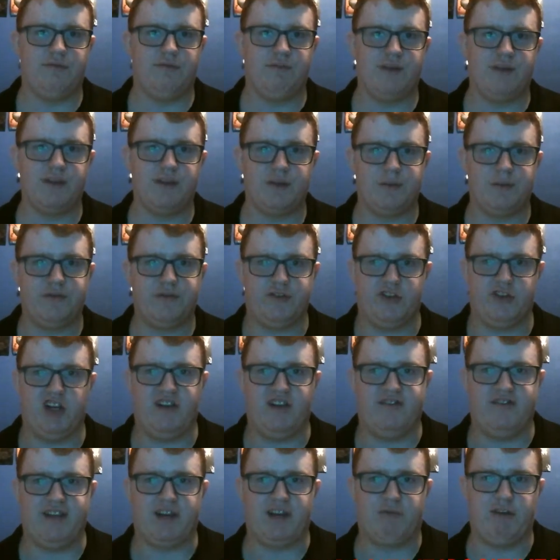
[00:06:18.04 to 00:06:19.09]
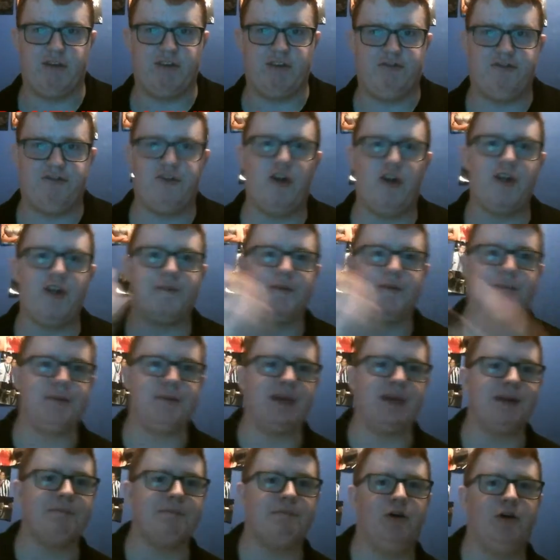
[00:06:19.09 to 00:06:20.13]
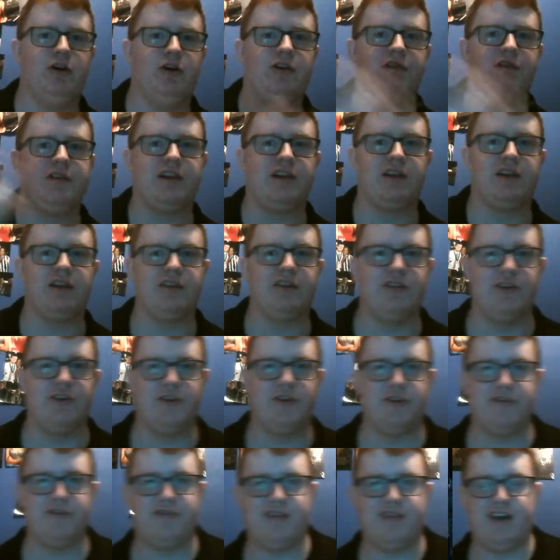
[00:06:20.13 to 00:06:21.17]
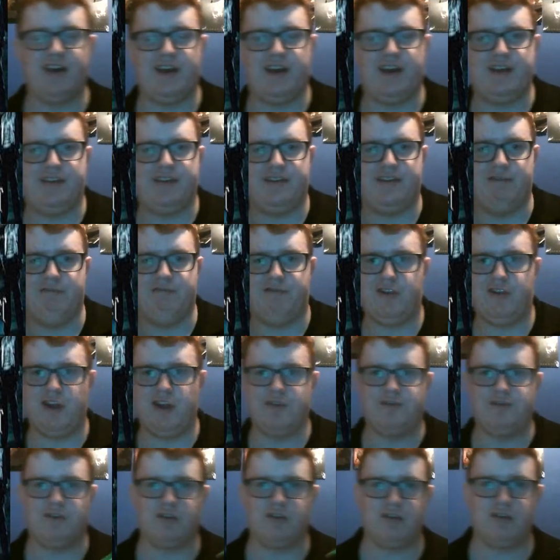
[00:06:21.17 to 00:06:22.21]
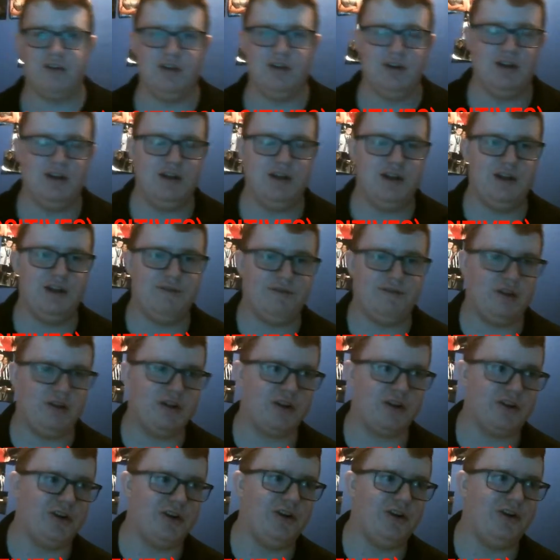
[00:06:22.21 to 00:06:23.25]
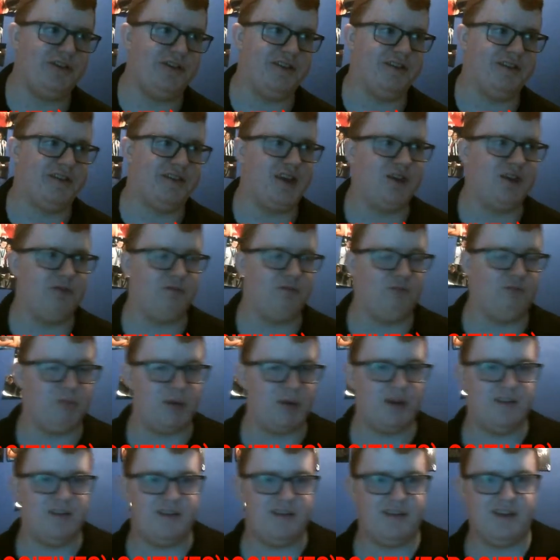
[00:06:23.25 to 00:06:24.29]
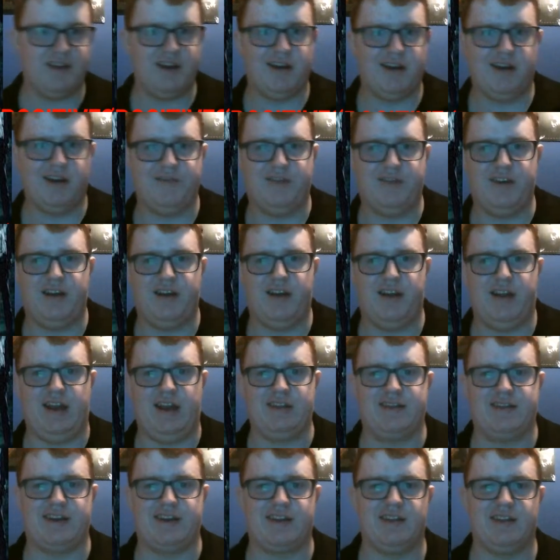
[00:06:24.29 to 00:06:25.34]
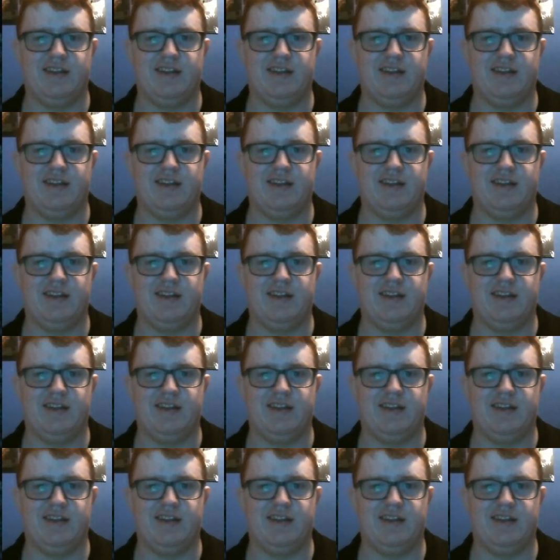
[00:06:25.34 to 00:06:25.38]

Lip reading: some stuff like with falling for people, feeling nervous, and falling for girls and saying weird stuff and all that, like,